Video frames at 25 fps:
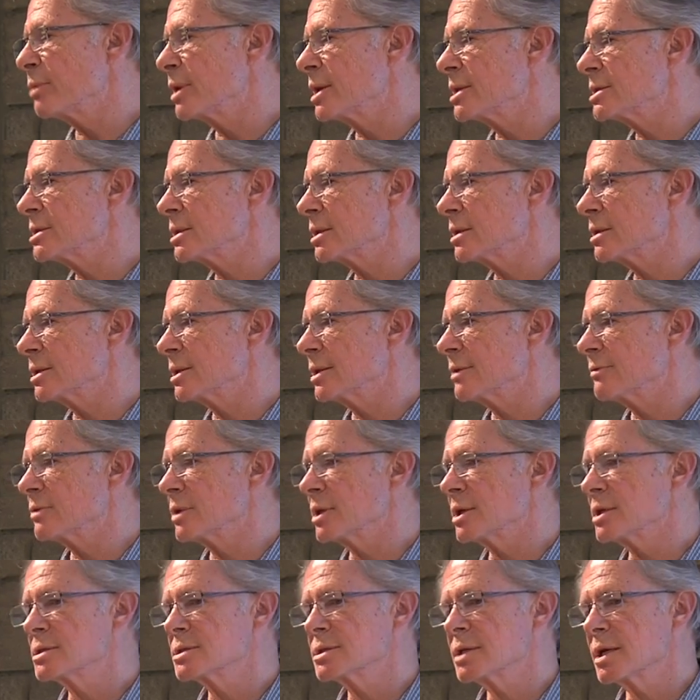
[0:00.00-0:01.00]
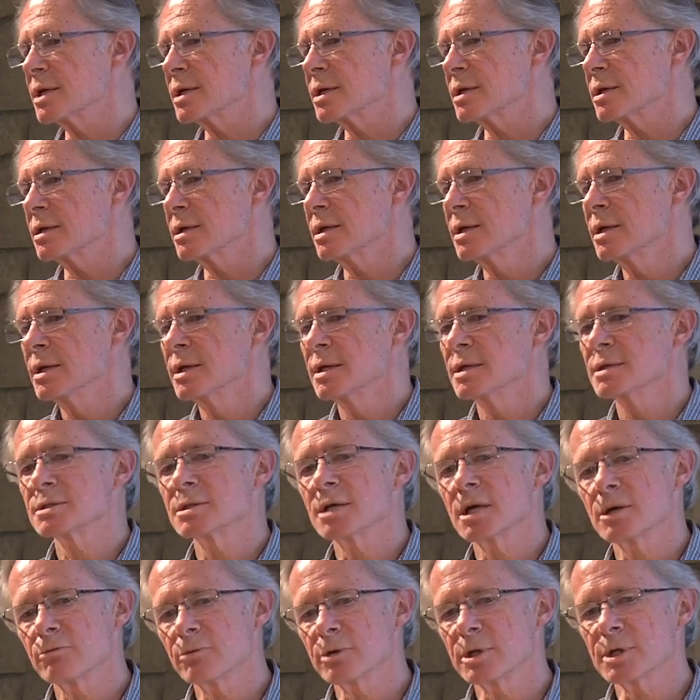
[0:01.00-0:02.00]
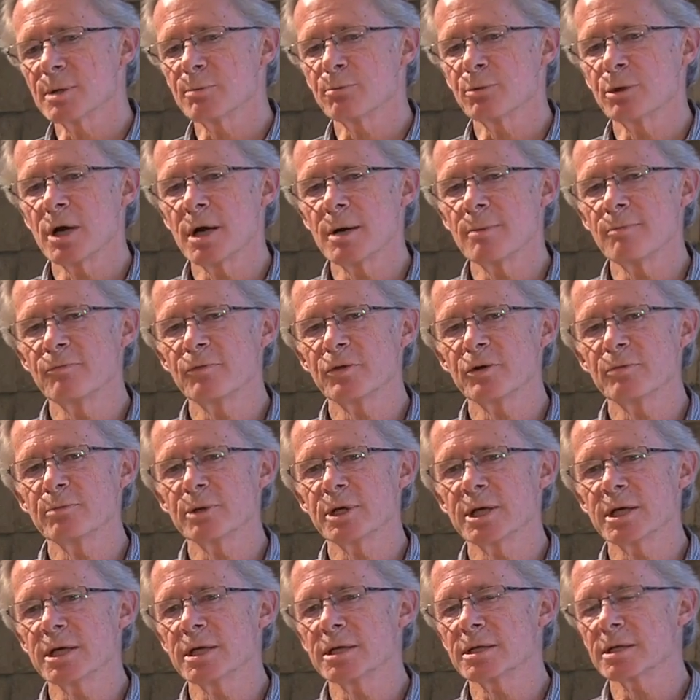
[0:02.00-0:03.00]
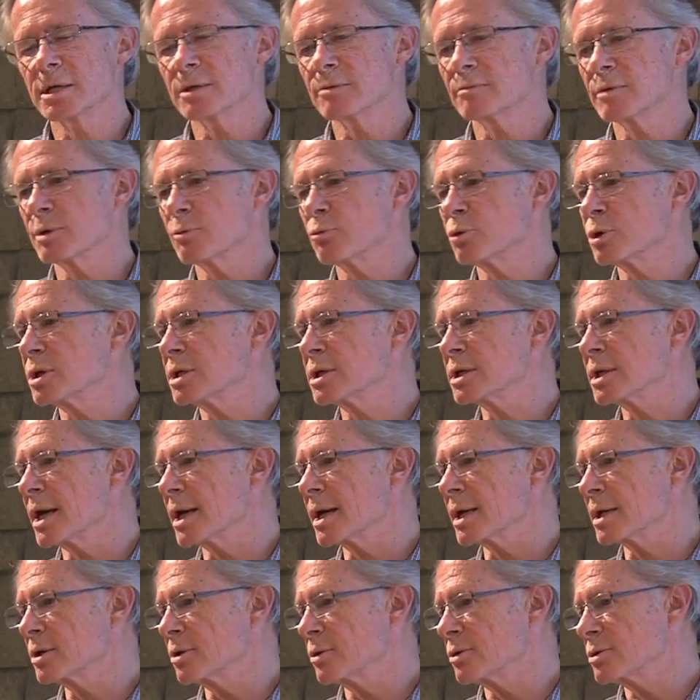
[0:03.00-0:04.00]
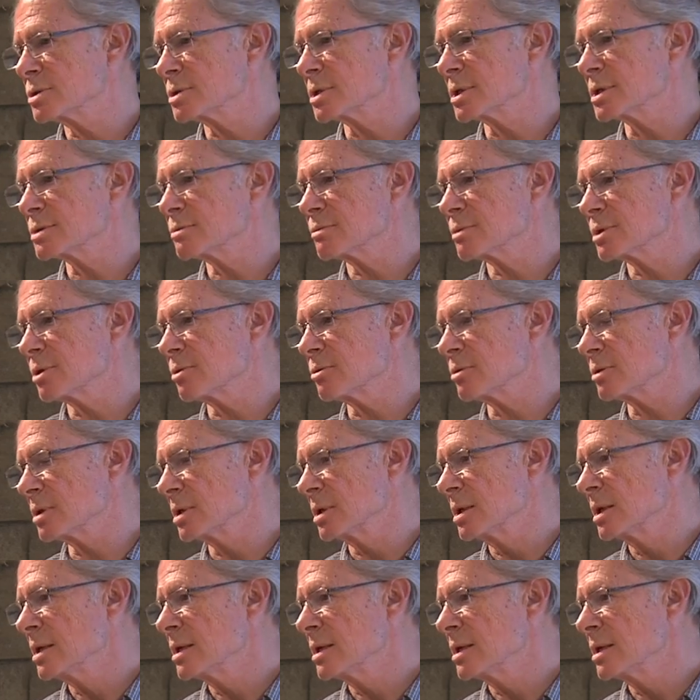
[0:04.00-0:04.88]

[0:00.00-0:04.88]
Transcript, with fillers: Basically, if they say it's not really a problem for me, then we wouldn't diagnose this without